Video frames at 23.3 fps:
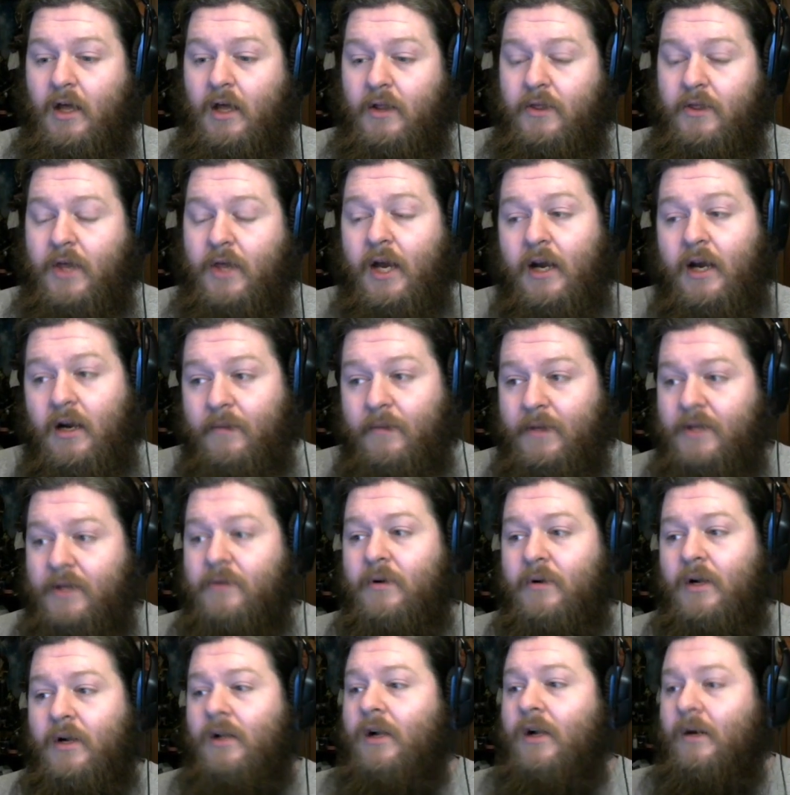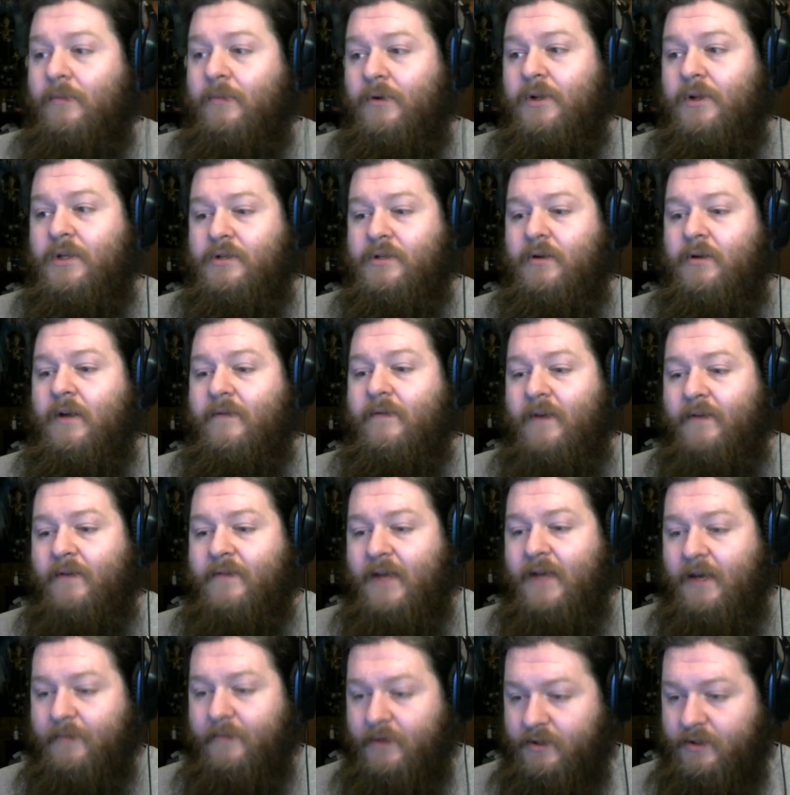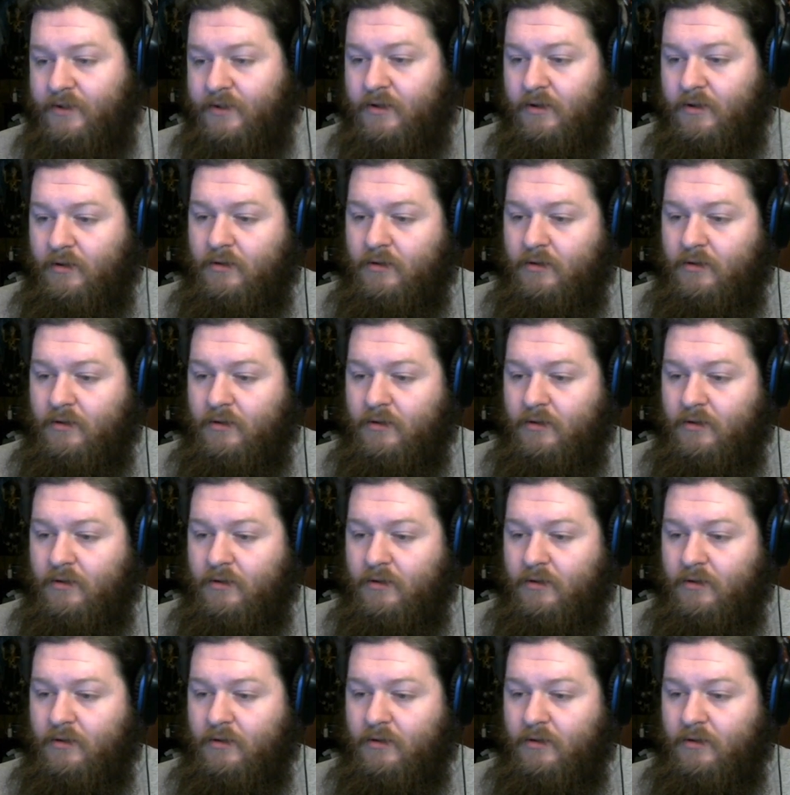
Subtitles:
they're going to be doing a lot more than 25 damage.